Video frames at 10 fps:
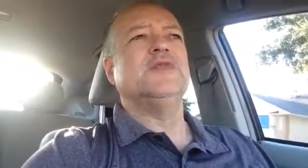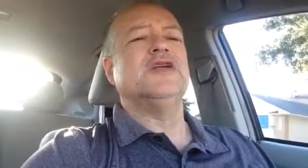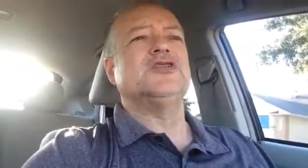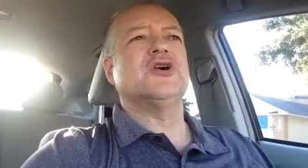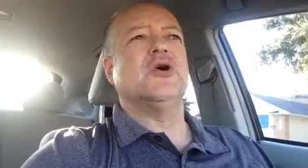
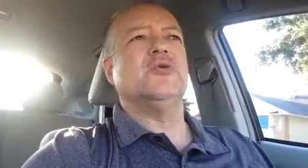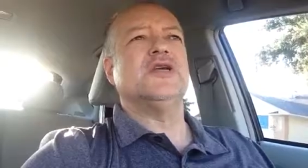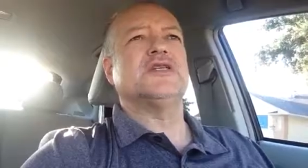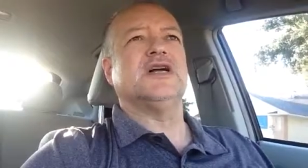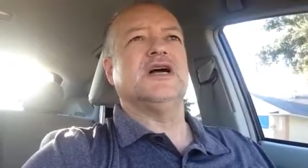And so
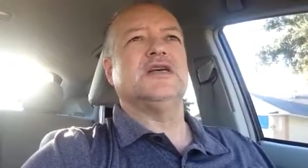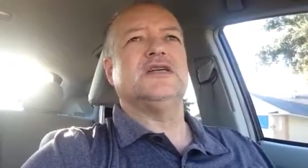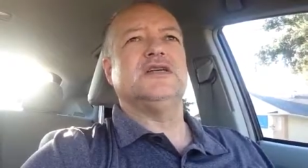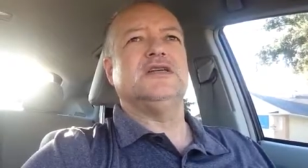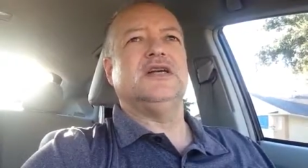it's
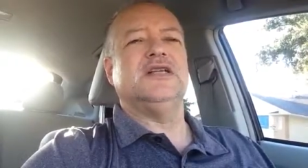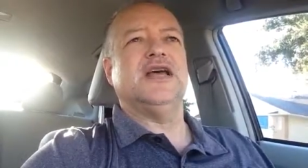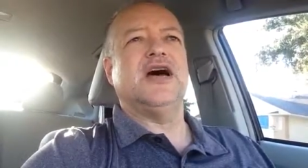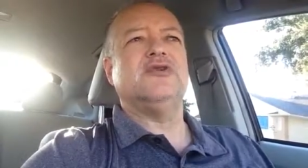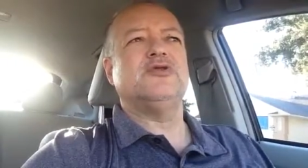like, and
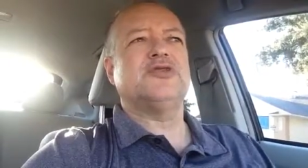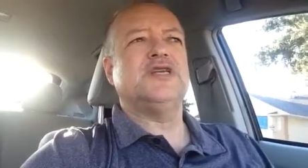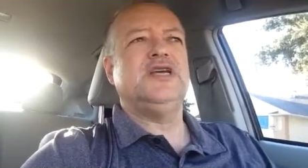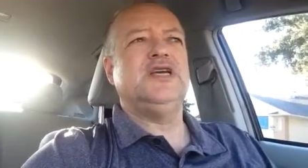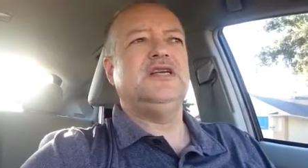now you're
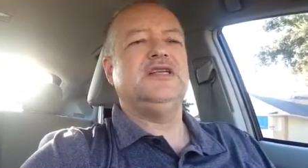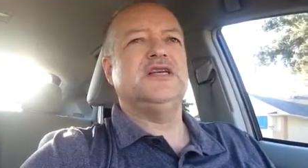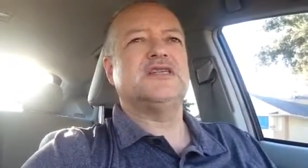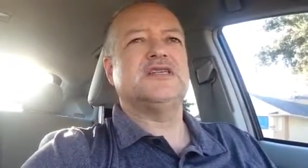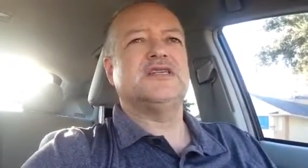seeing
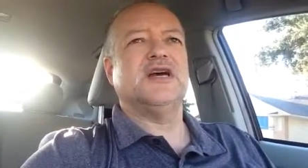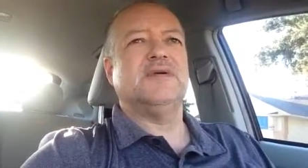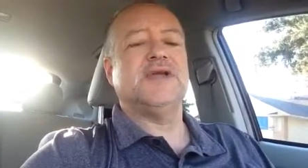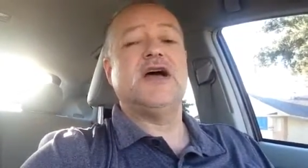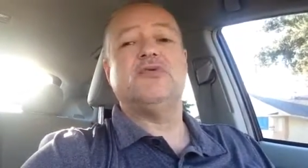this,
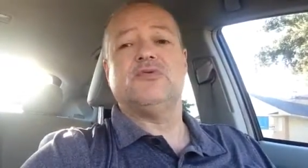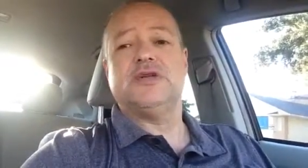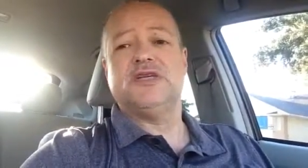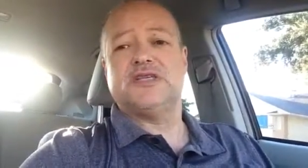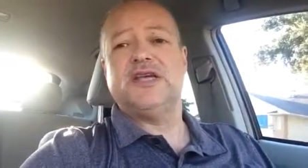now you're
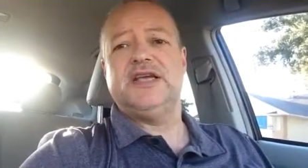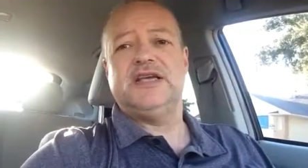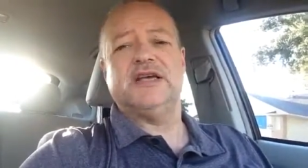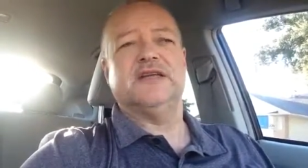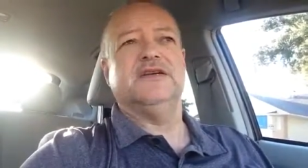really
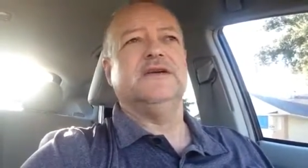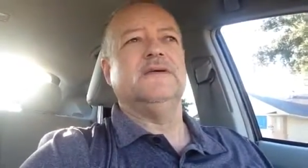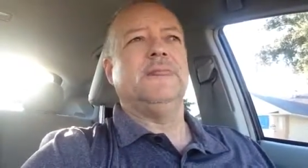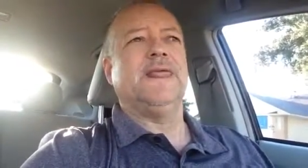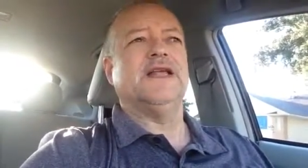seeing it.
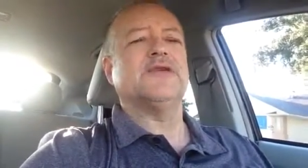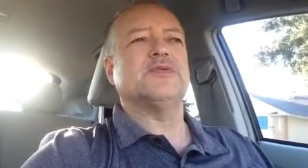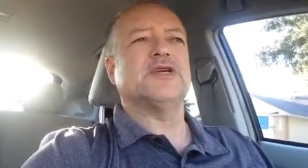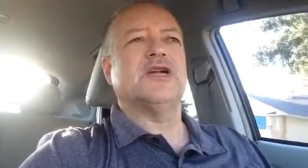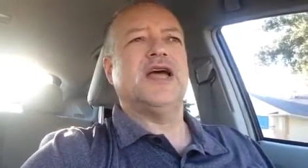And that's
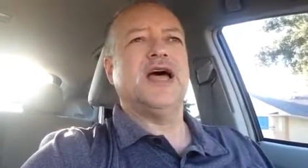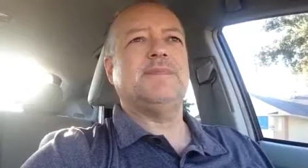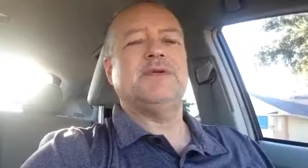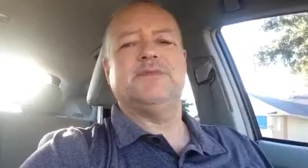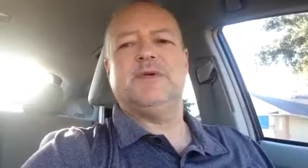what's going to
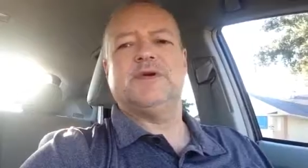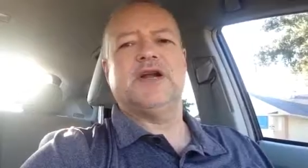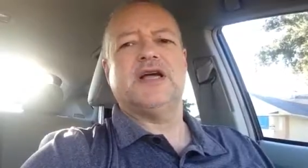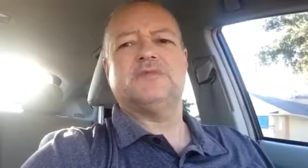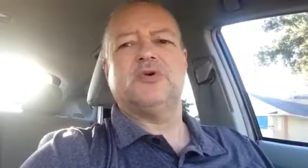happen. People are
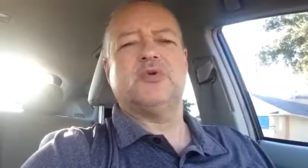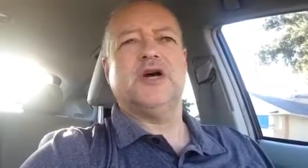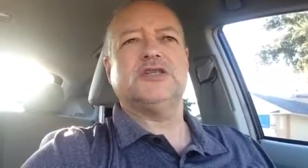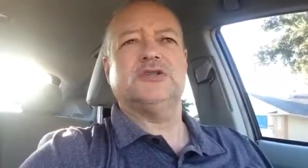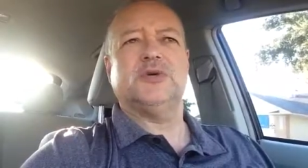going to ask more
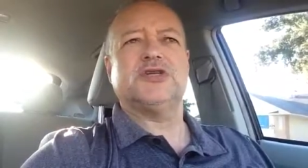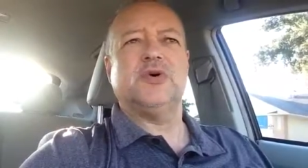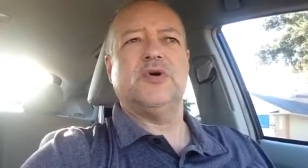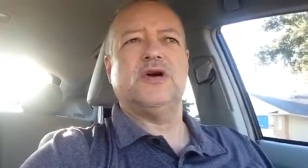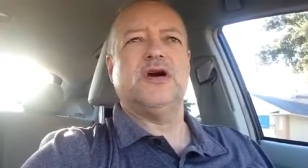questions. What's
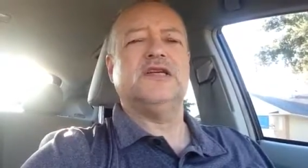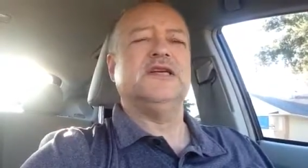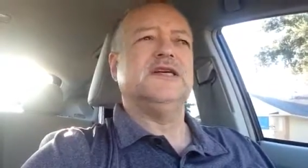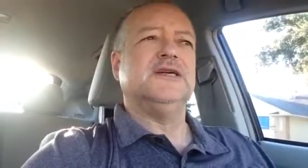going on?